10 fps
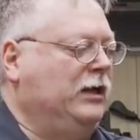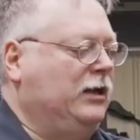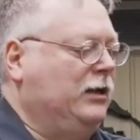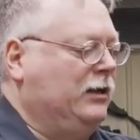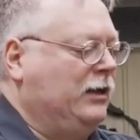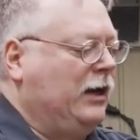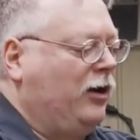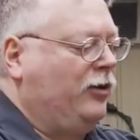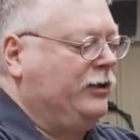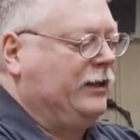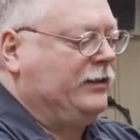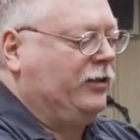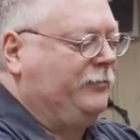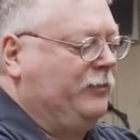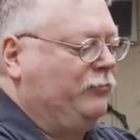hard that
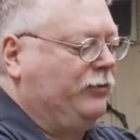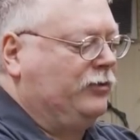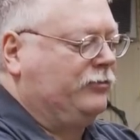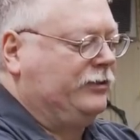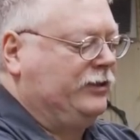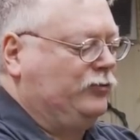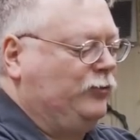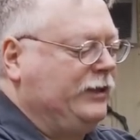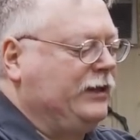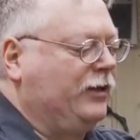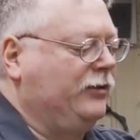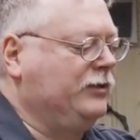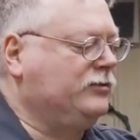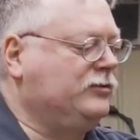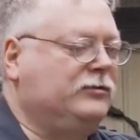they'll be brittle in these weak
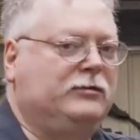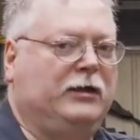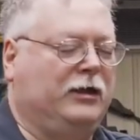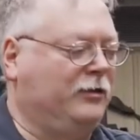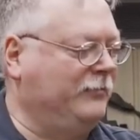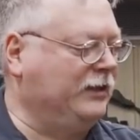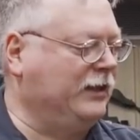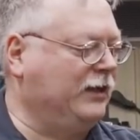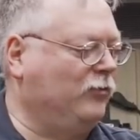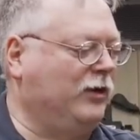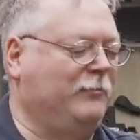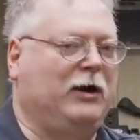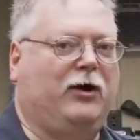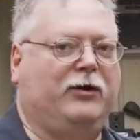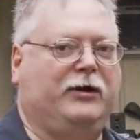areas, but yet I want them
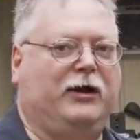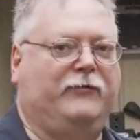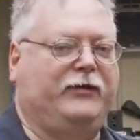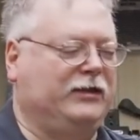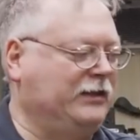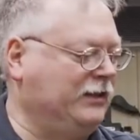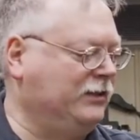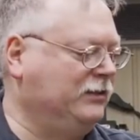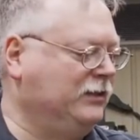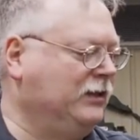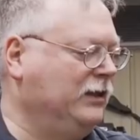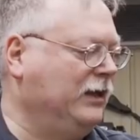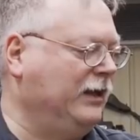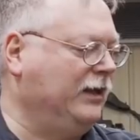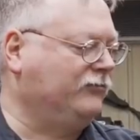hard enough that they
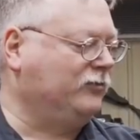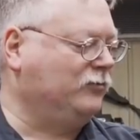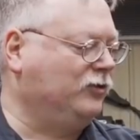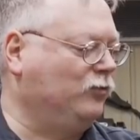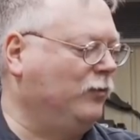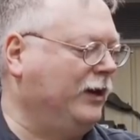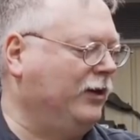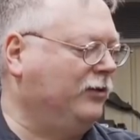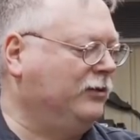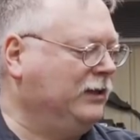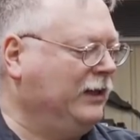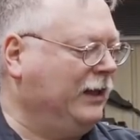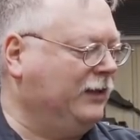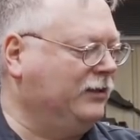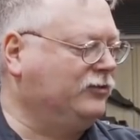have some good wear.
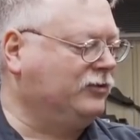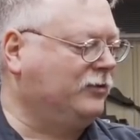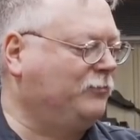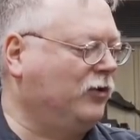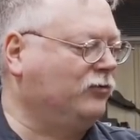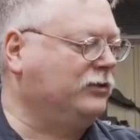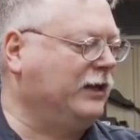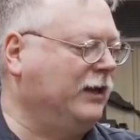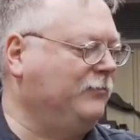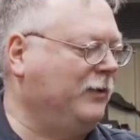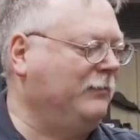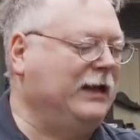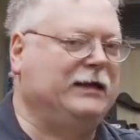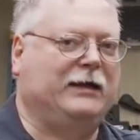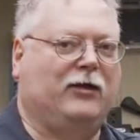And this is a prototype I'm
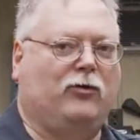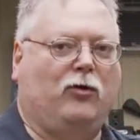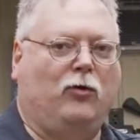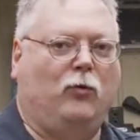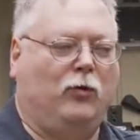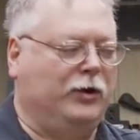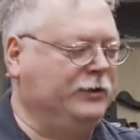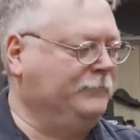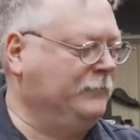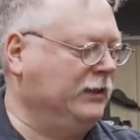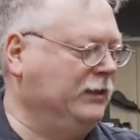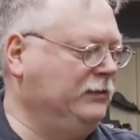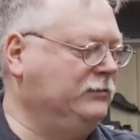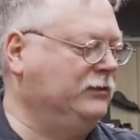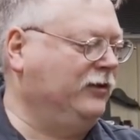making out of O1.
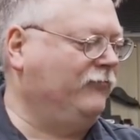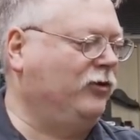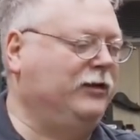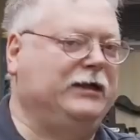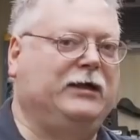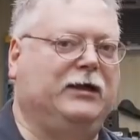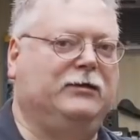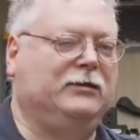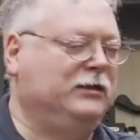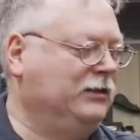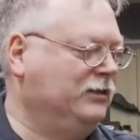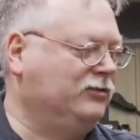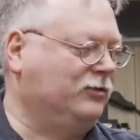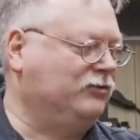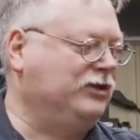I've already cut
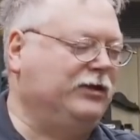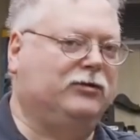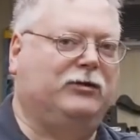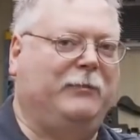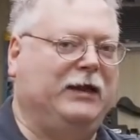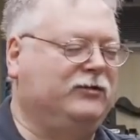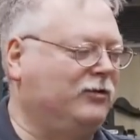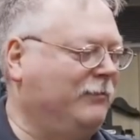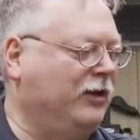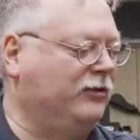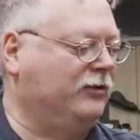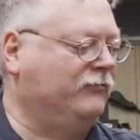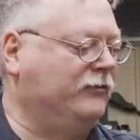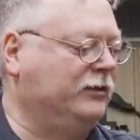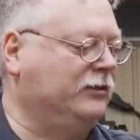some steel to make some out
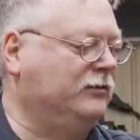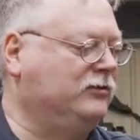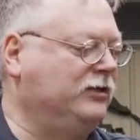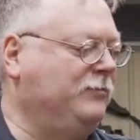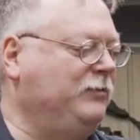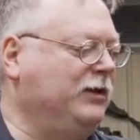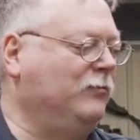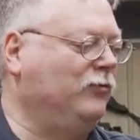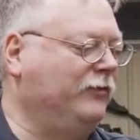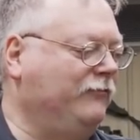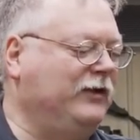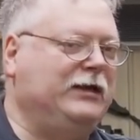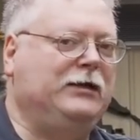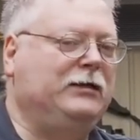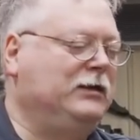of
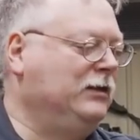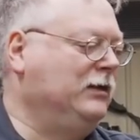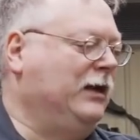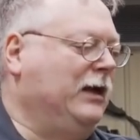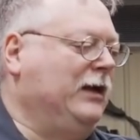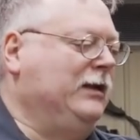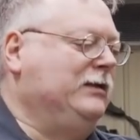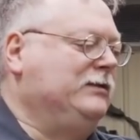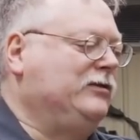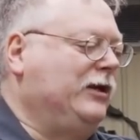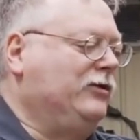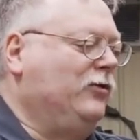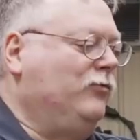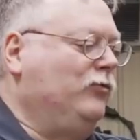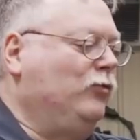CPM1V. I decided to
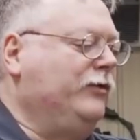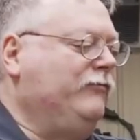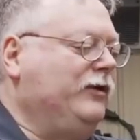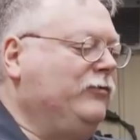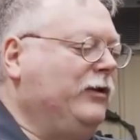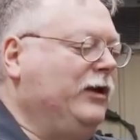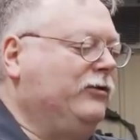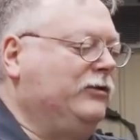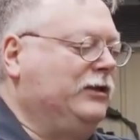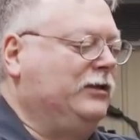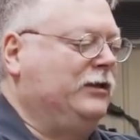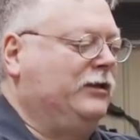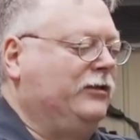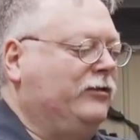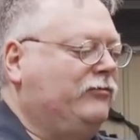go with 1V rather than
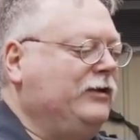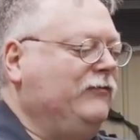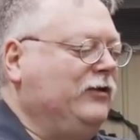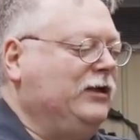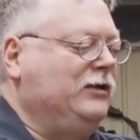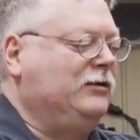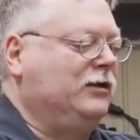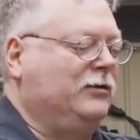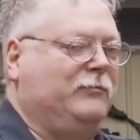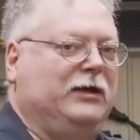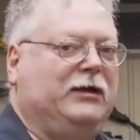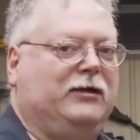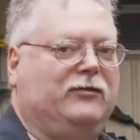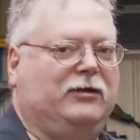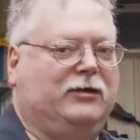the 3V
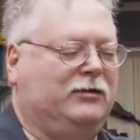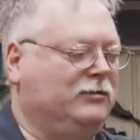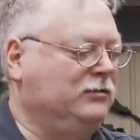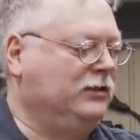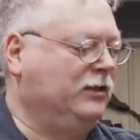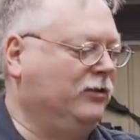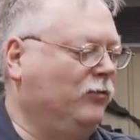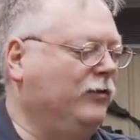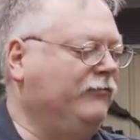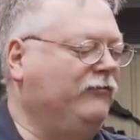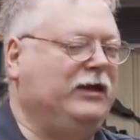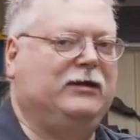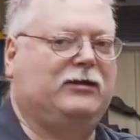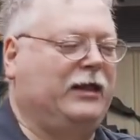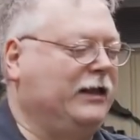because the 1V
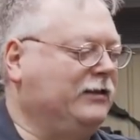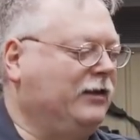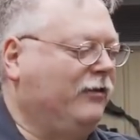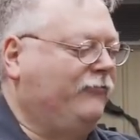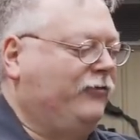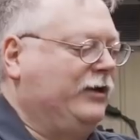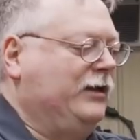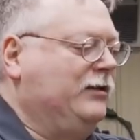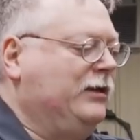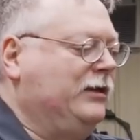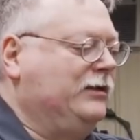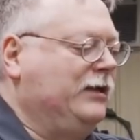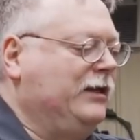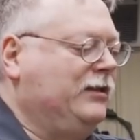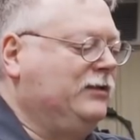is a lot tougher, and you
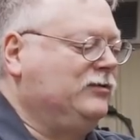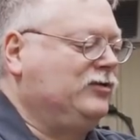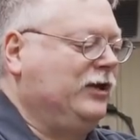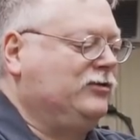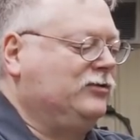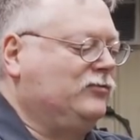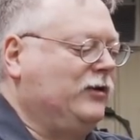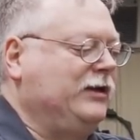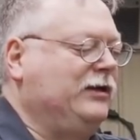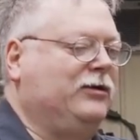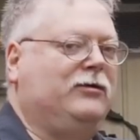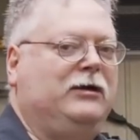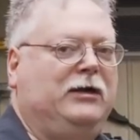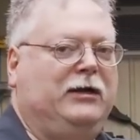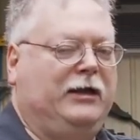got thin sections right here,
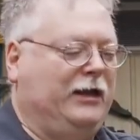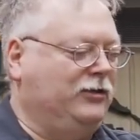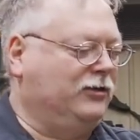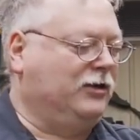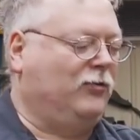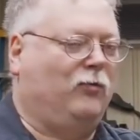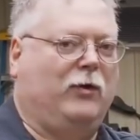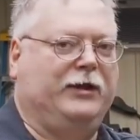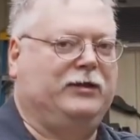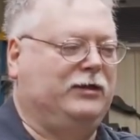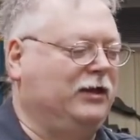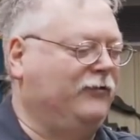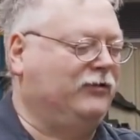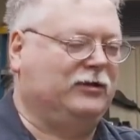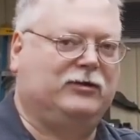and you're going to want the
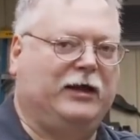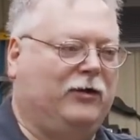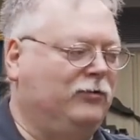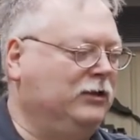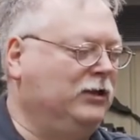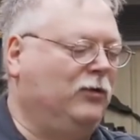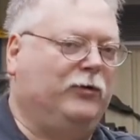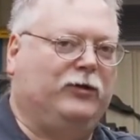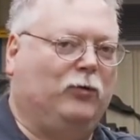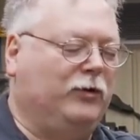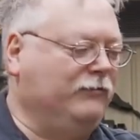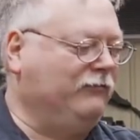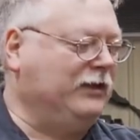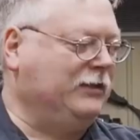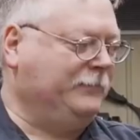toughness. Now with the
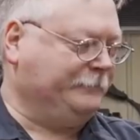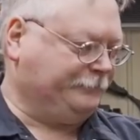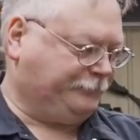1V,